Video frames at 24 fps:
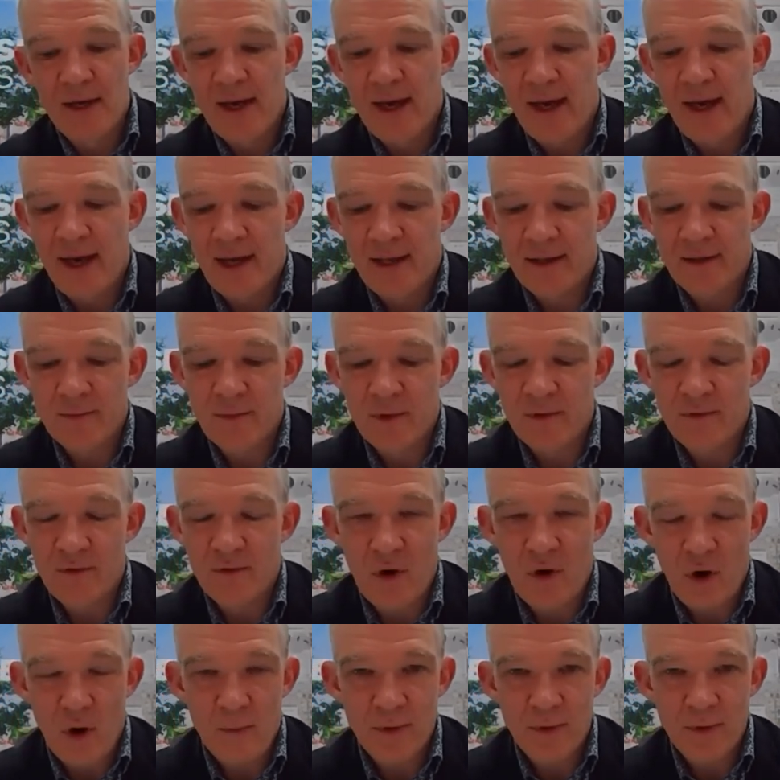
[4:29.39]
and we've got
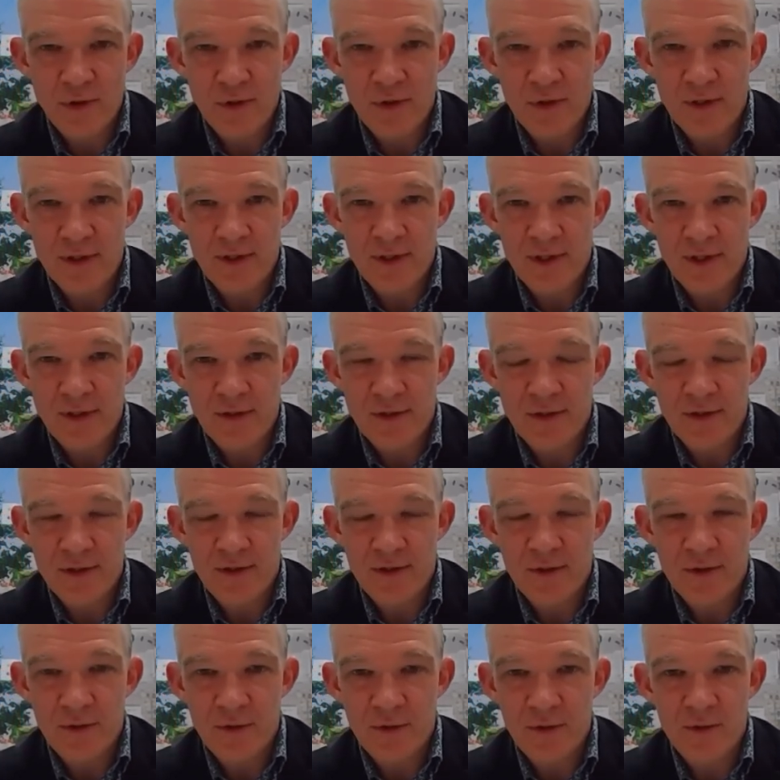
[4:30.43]
opportunities
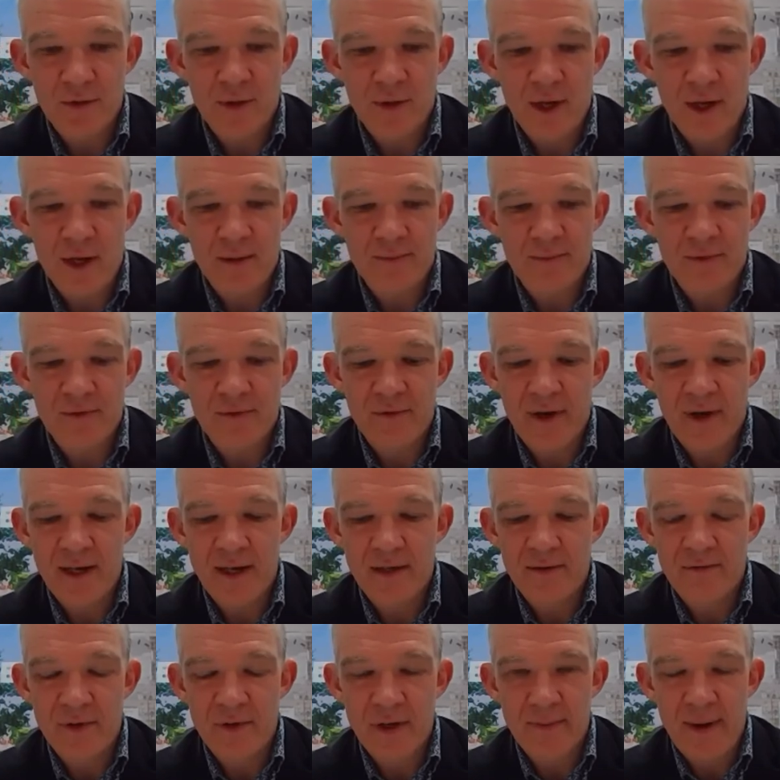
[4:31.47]
to provide
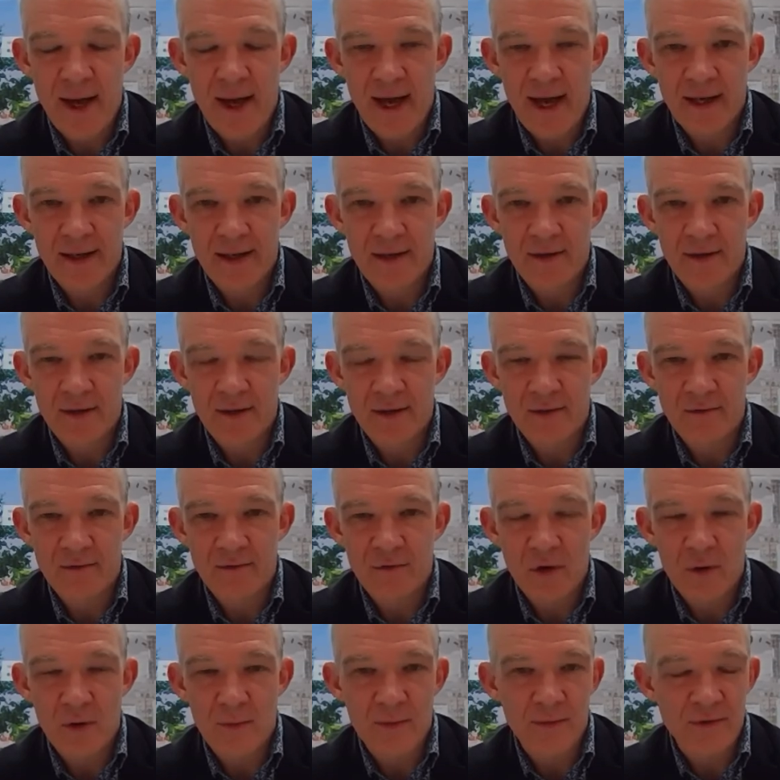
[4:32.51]
feedback in the
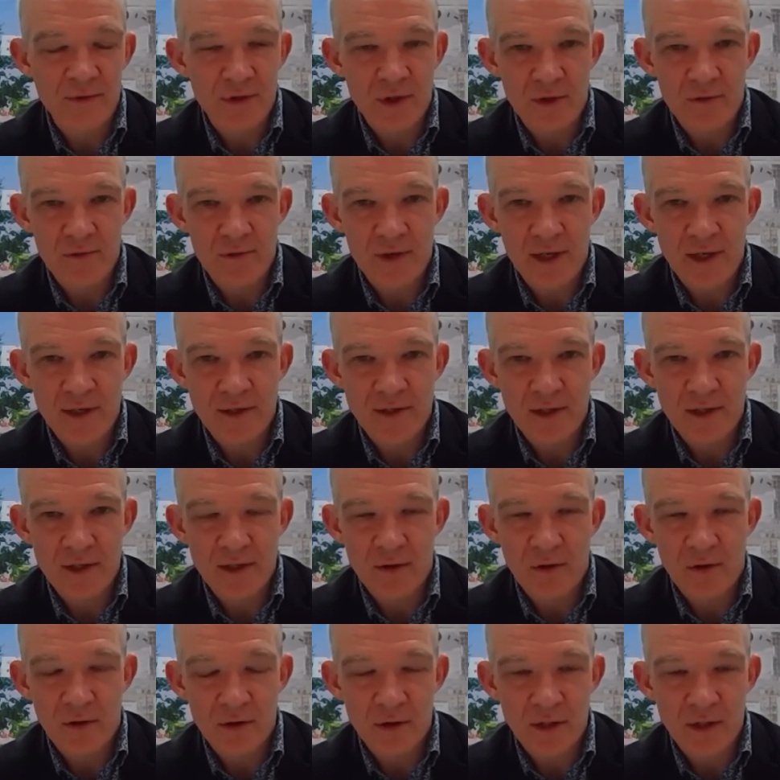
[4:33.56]
form of surveys and
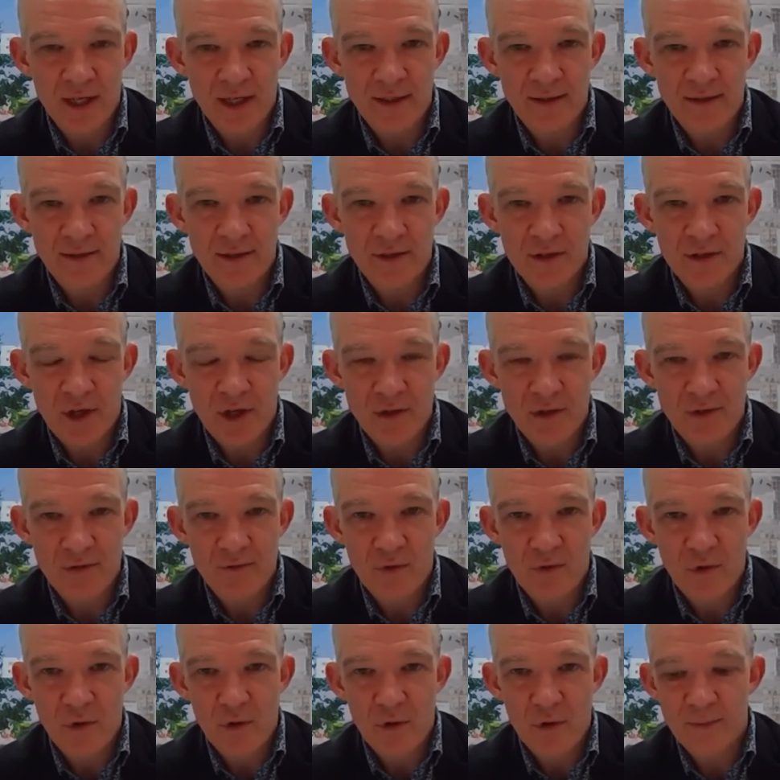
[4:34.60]
online discussion
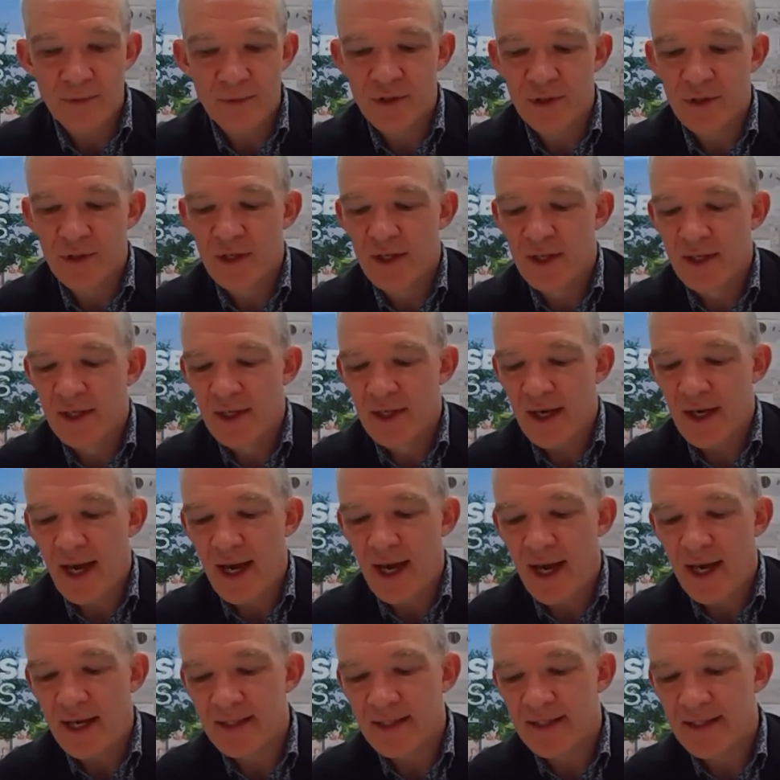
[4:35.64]
forums.
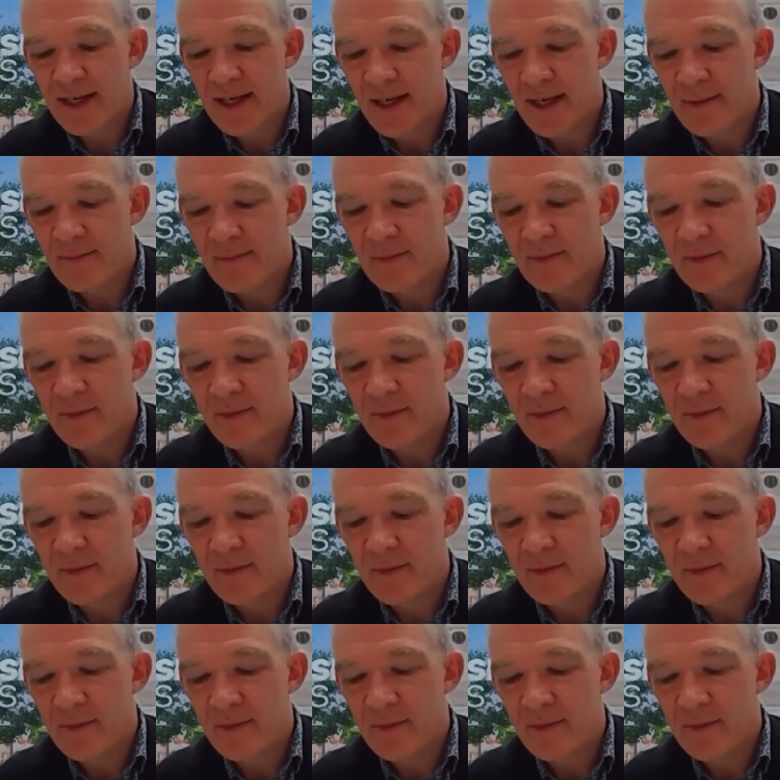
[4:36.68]
And